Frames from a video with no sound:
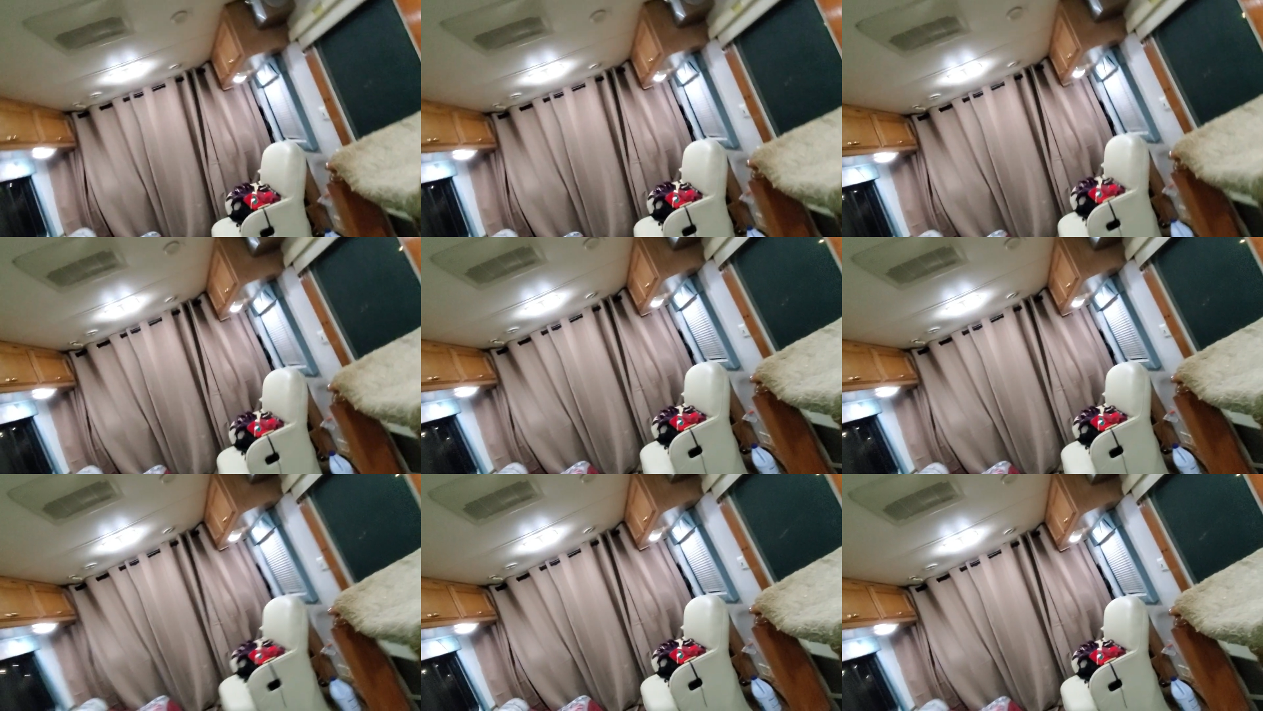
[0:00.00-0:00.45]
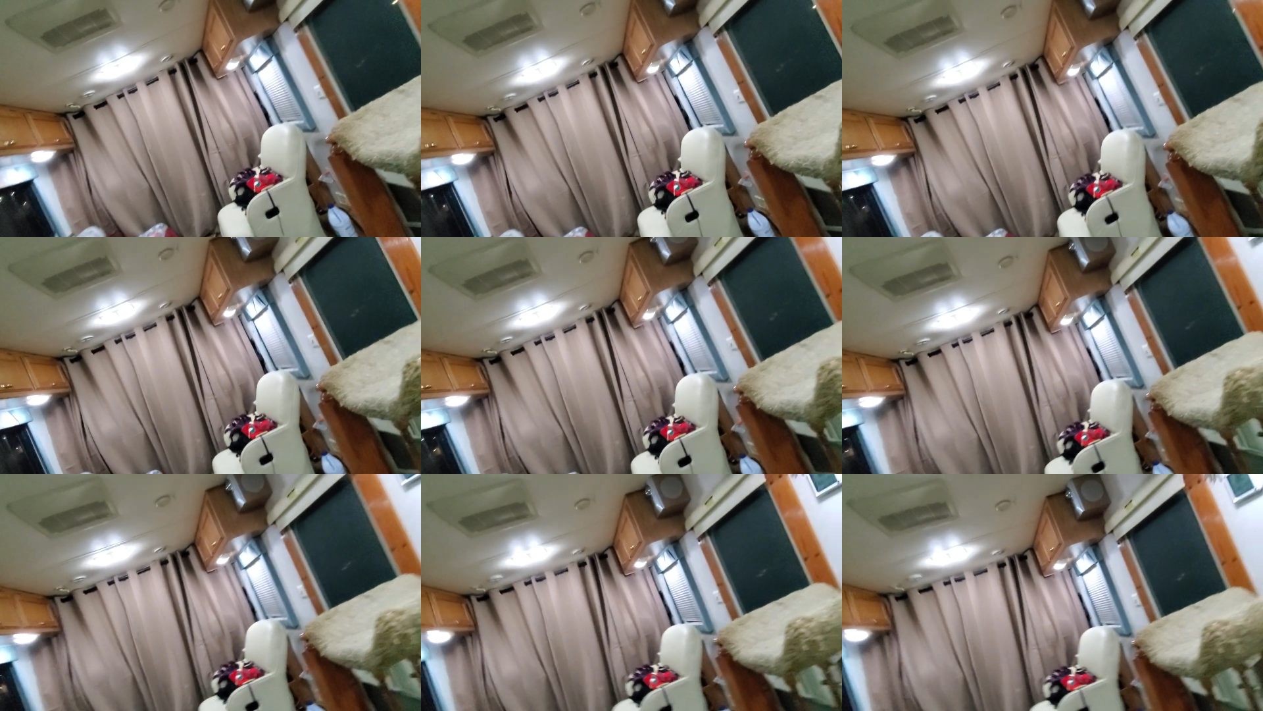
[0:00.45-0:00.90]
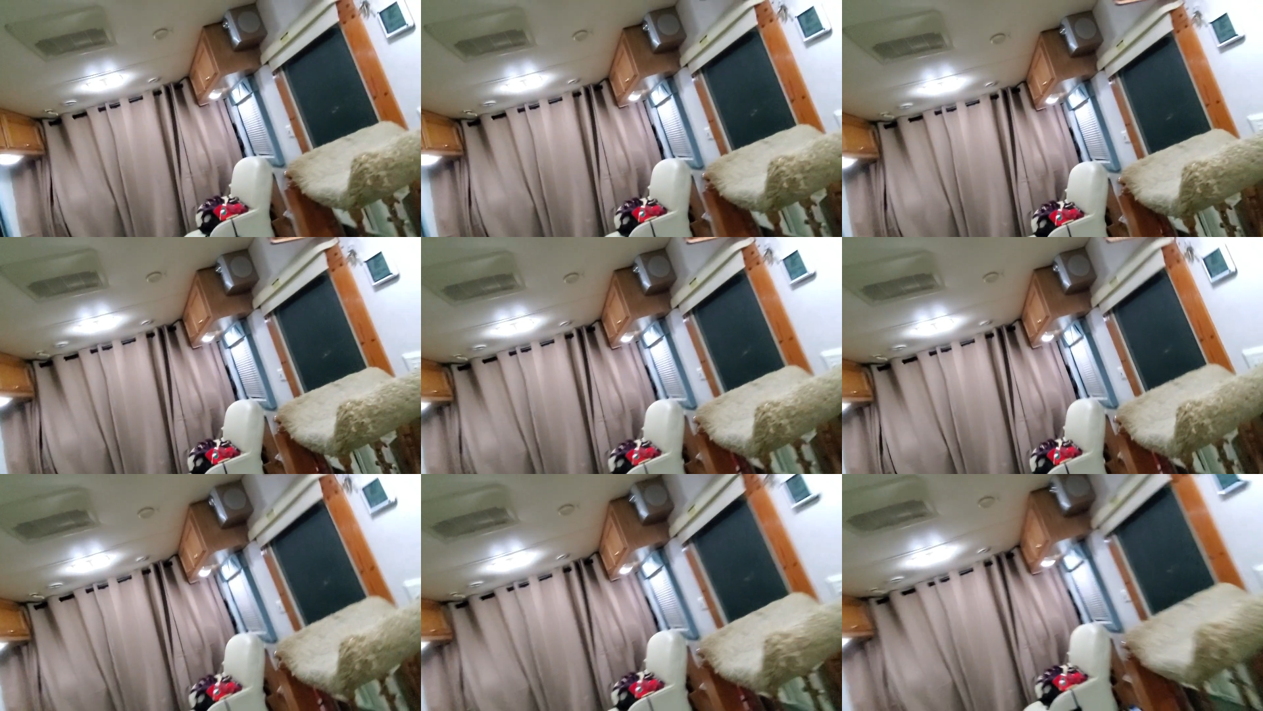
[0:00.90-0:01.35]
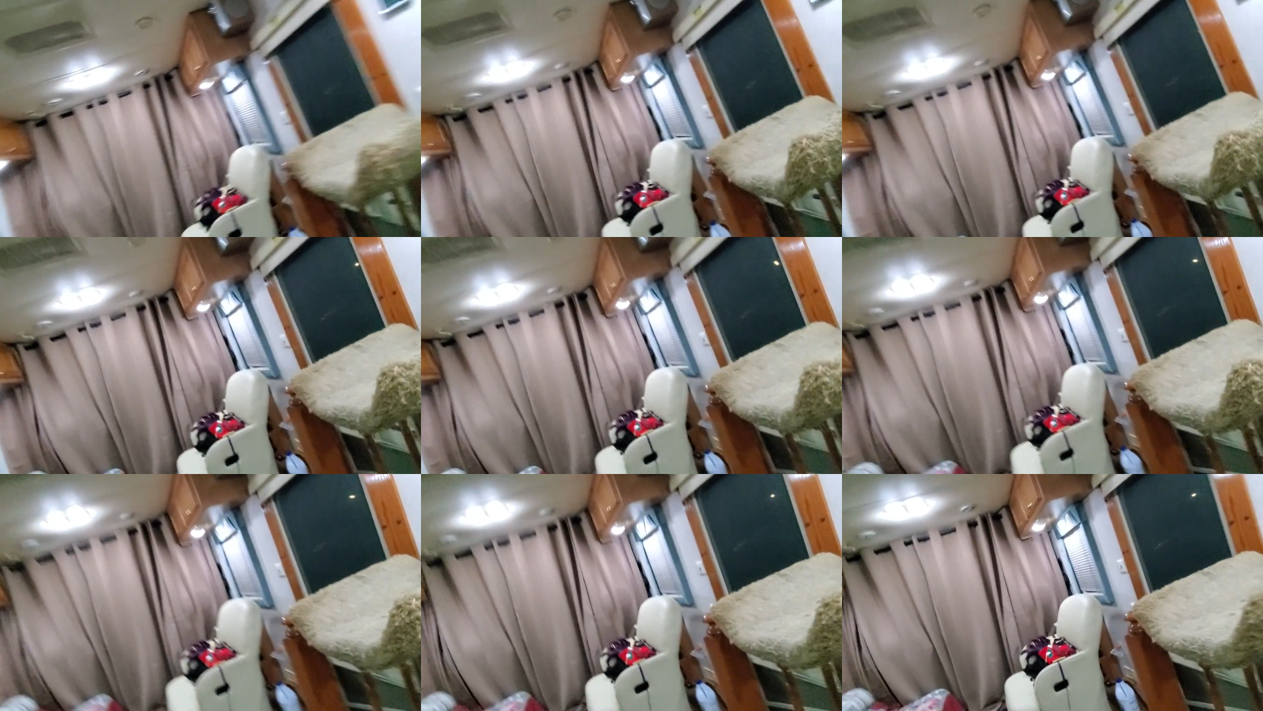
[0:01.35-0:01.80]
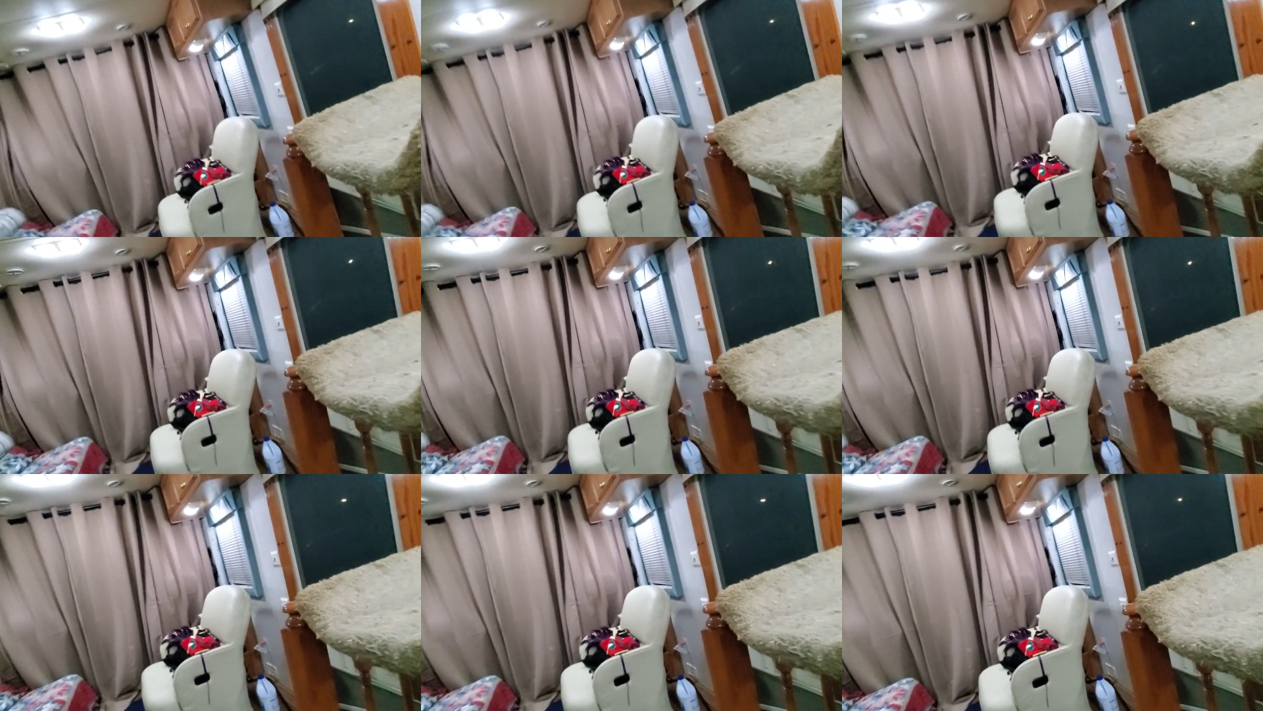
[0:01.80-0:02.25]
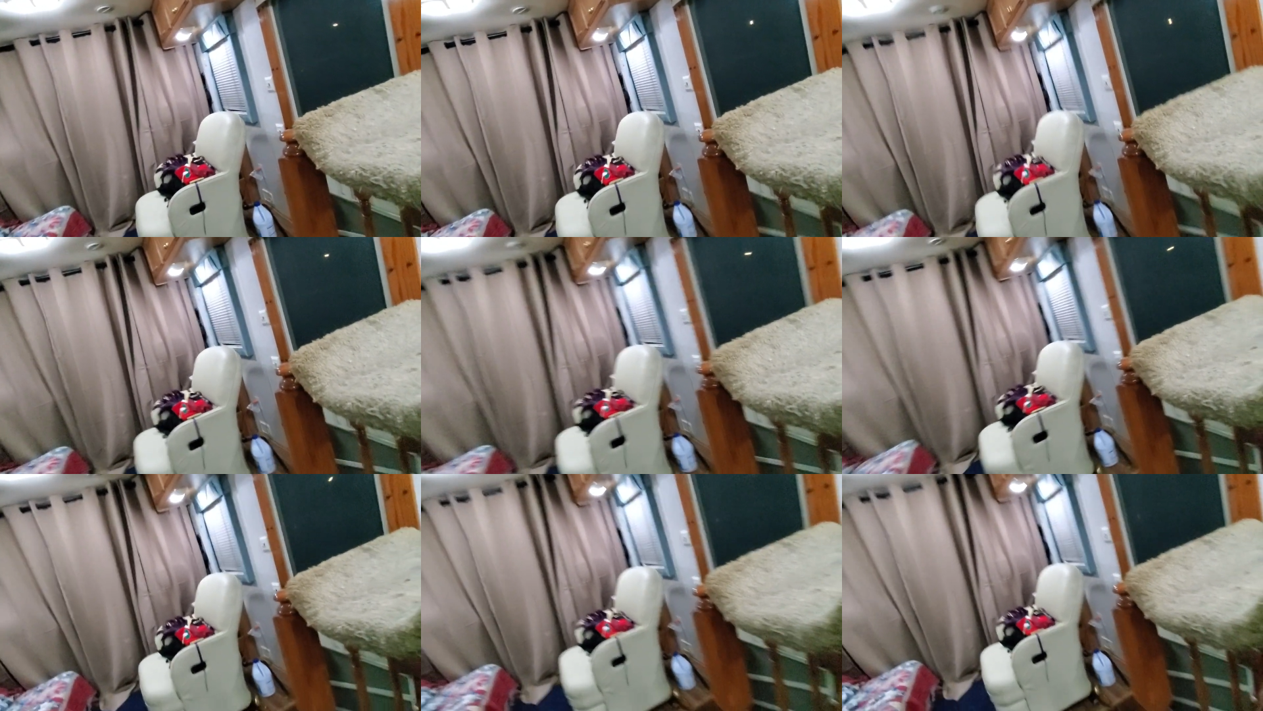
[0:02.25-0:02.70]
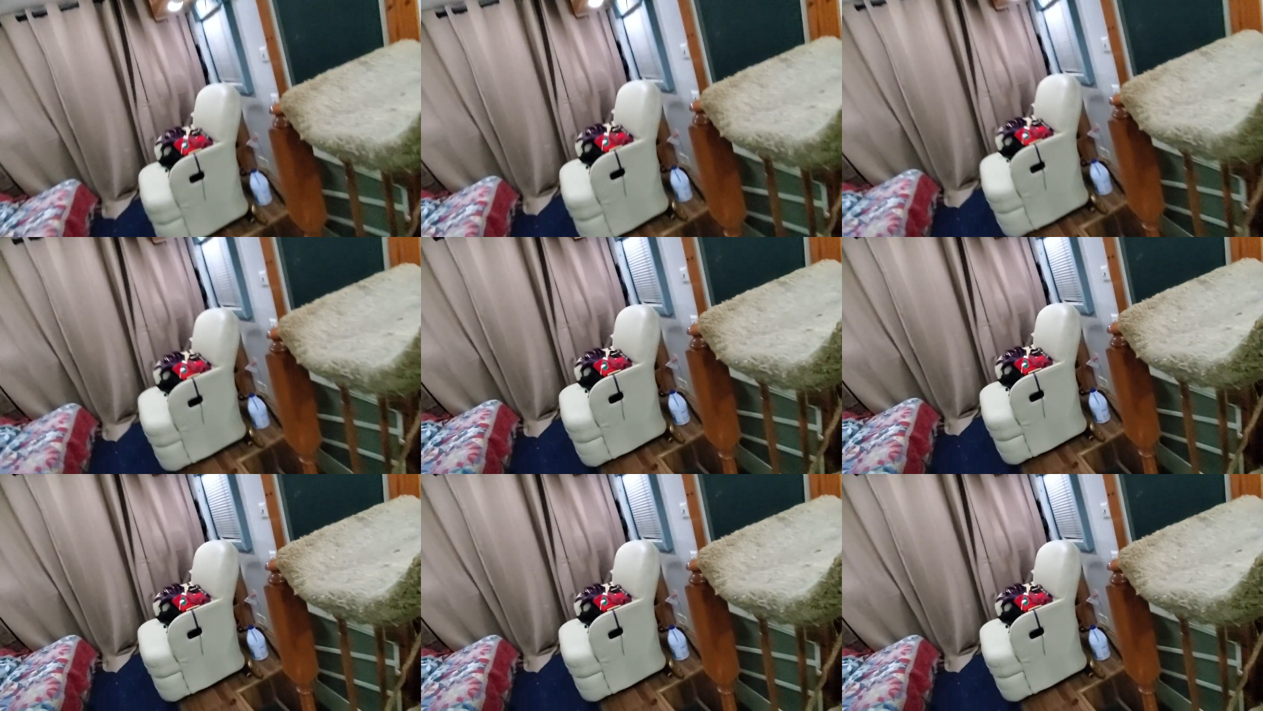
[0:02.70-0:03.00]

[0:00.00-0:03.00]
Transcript: No face is visible, so there are no lips to read.